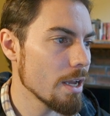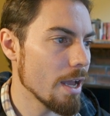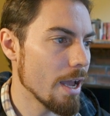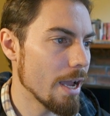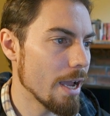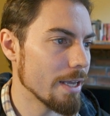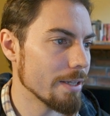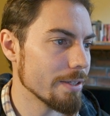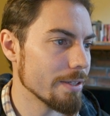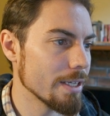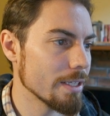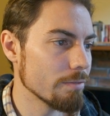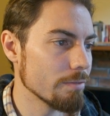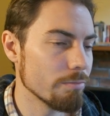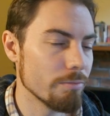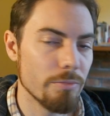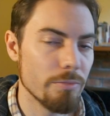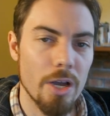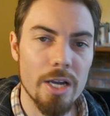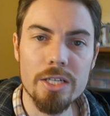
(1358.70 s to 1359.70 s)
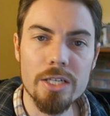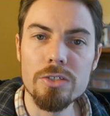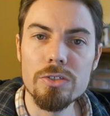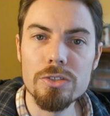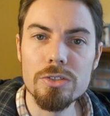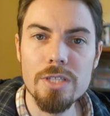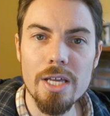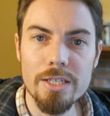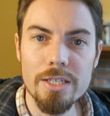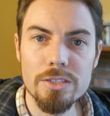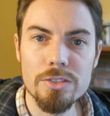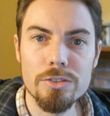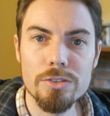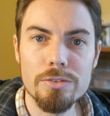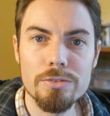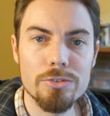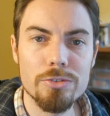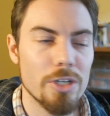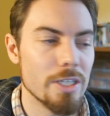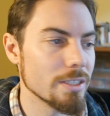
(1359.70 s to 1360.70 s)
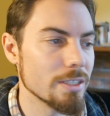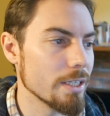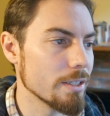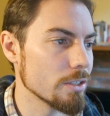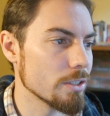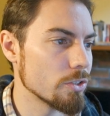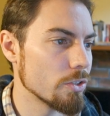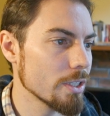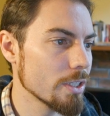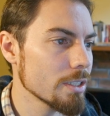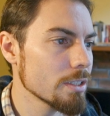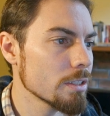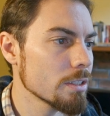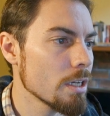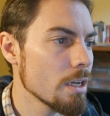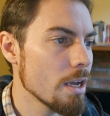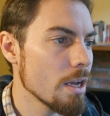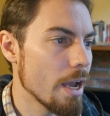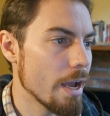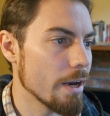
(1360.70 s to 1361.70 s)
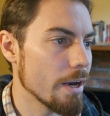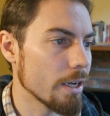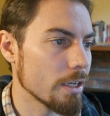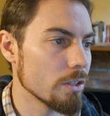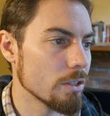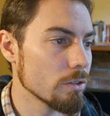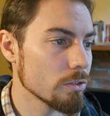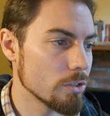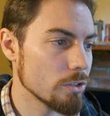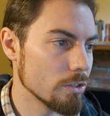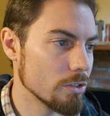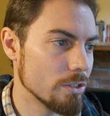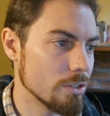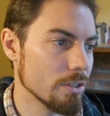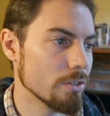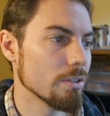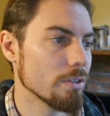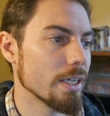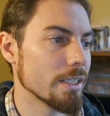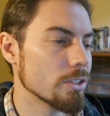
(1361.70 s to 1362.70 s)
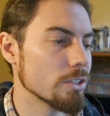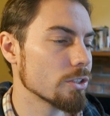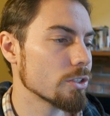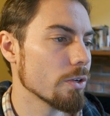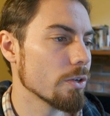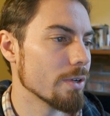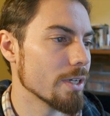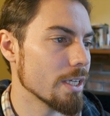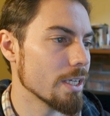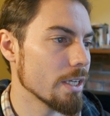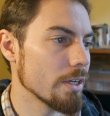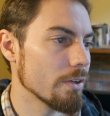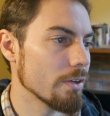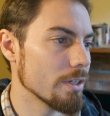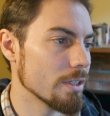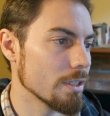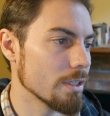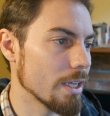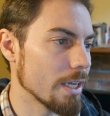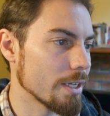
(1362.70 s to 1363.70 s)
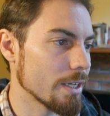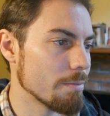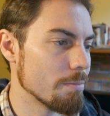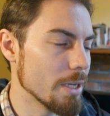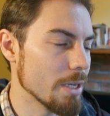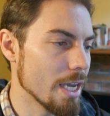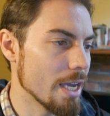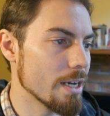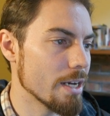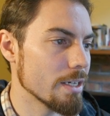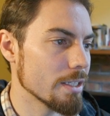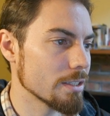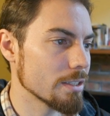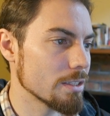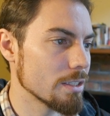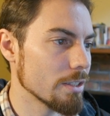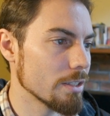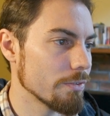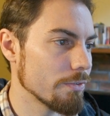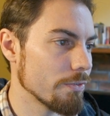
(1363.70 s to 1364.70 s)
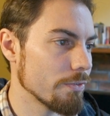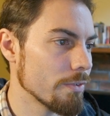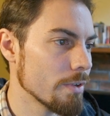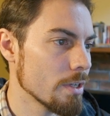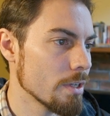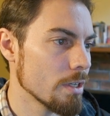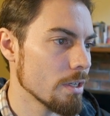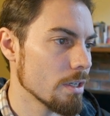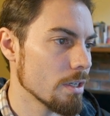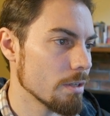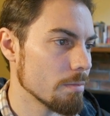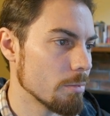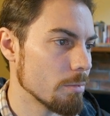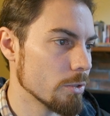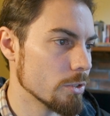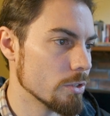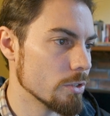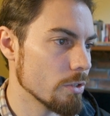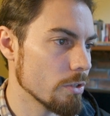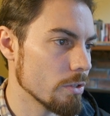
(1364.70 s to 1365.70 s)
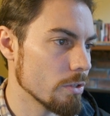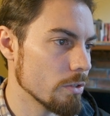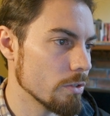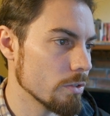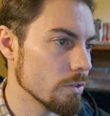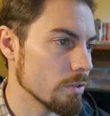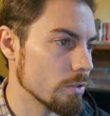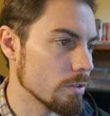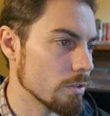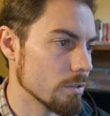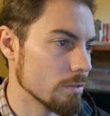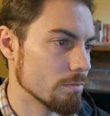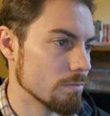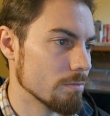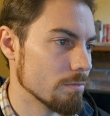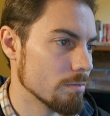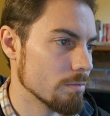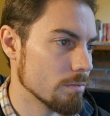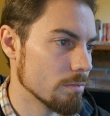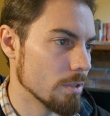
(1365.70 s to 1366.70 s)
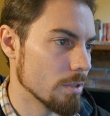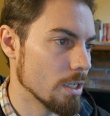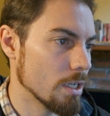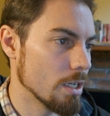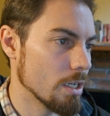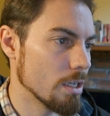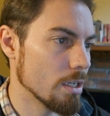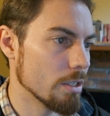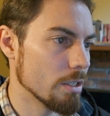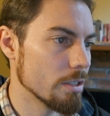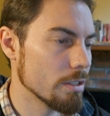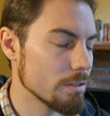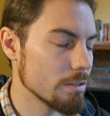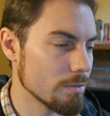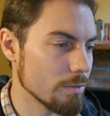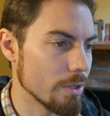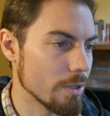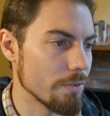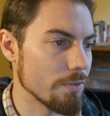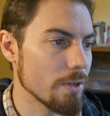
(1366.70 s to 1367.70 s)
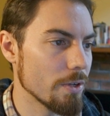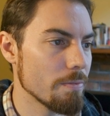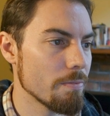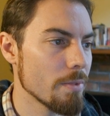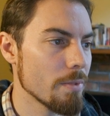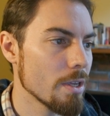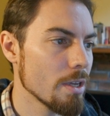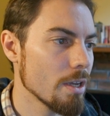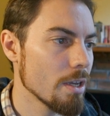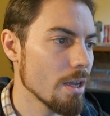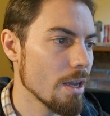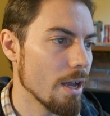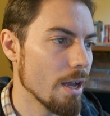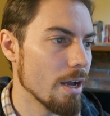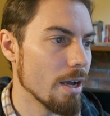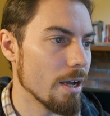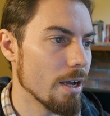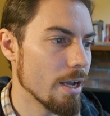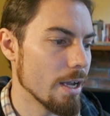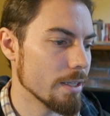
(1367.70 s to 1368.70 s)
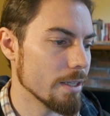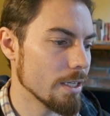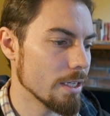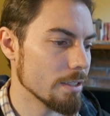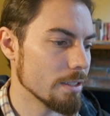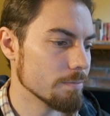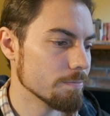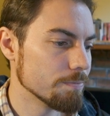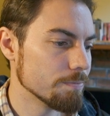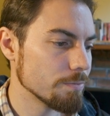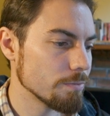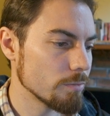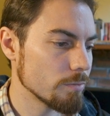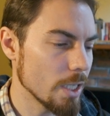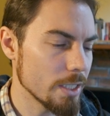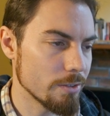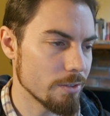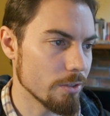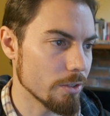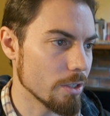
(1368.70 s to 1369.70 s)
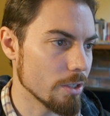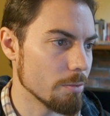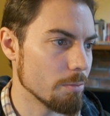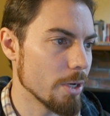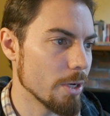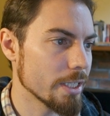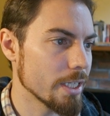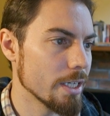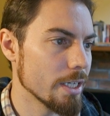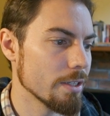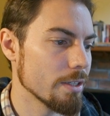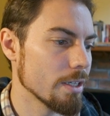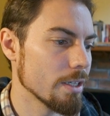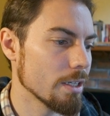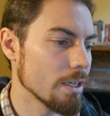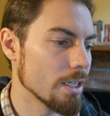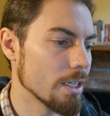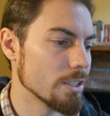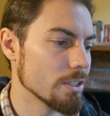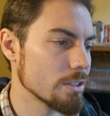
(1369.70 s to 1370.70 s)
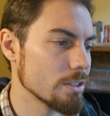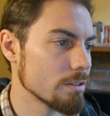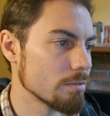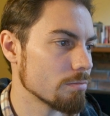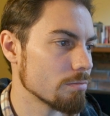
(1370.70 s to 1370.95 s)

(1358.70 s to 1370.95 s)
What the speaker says: and then I can use that to translate the strings. And I can also still just go in here and be editing stuff, pushes on the door hard or whatever, and then that's not going to break anything. I just